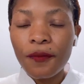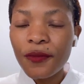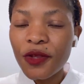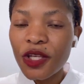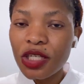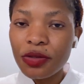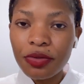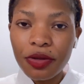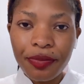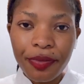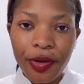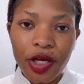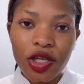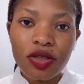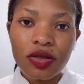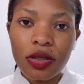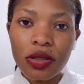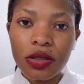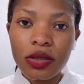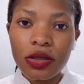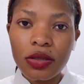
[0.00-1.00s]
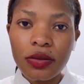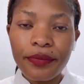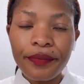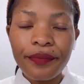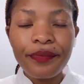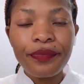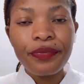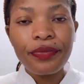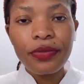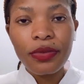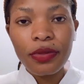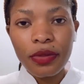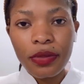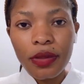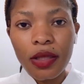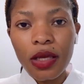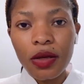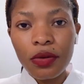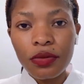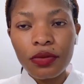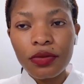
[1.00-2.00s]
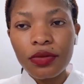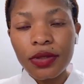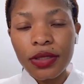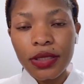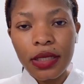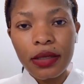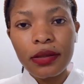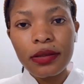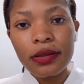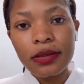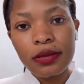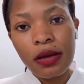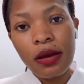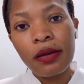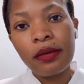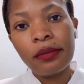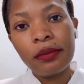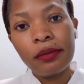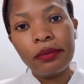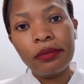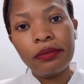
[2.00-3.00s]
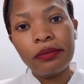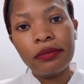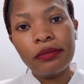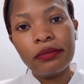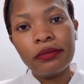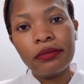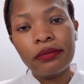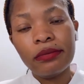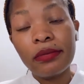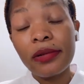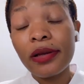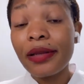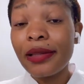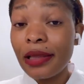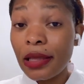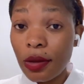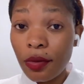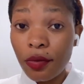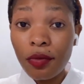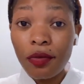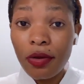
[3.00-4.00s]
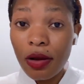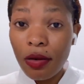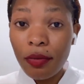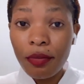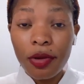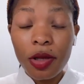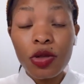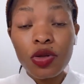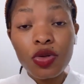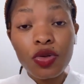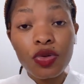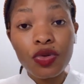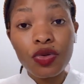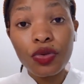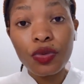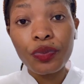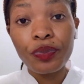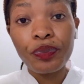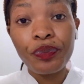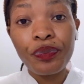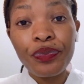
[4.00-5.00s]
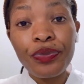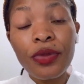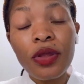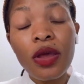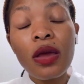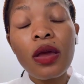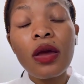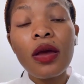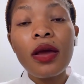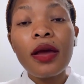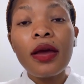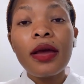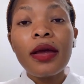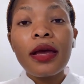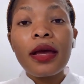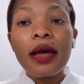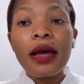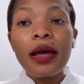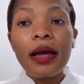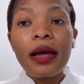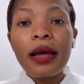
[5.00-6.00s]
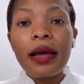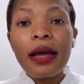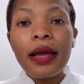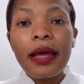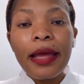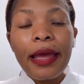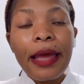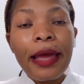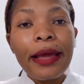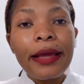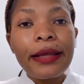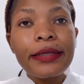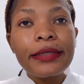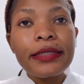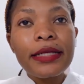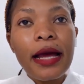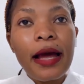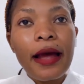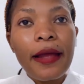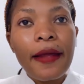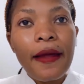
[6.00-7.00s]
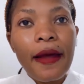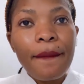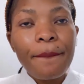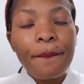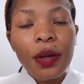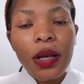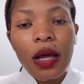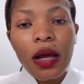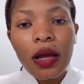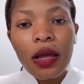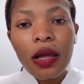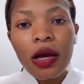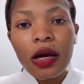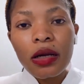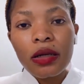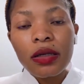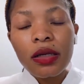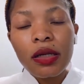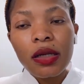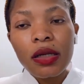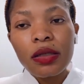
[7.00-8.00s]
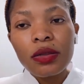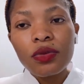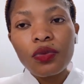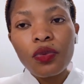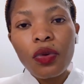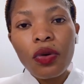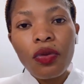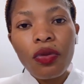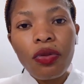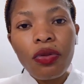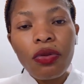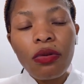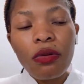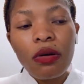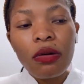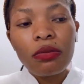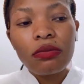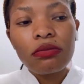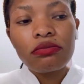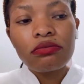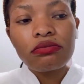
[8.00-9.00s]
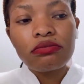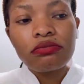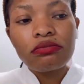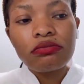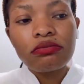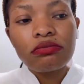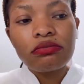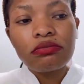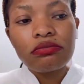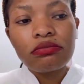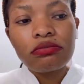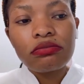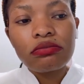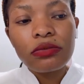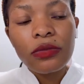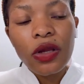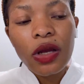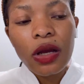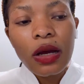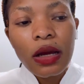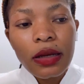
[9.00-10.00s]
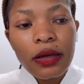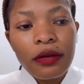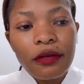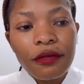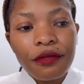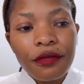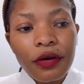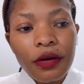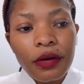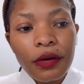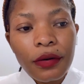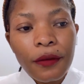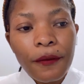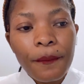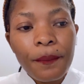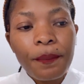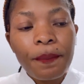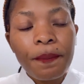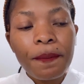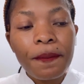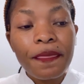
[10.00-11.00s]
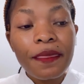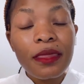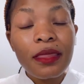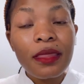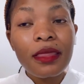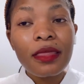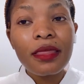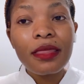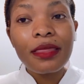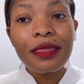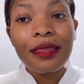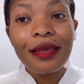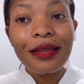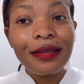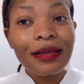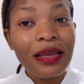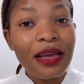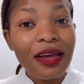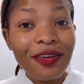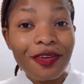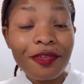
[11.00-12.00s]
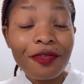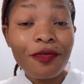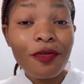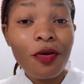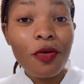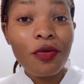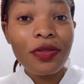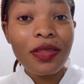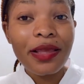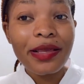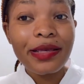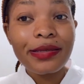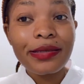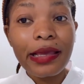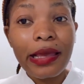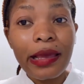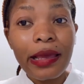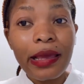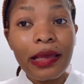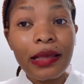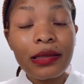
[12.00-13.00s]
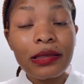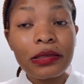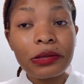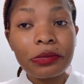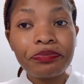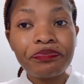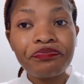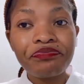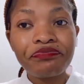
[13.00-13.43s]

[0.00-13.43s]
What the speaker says: just be patient. They will take time and they will come back to you. And I apply again with Carnival. Then Carnival, they said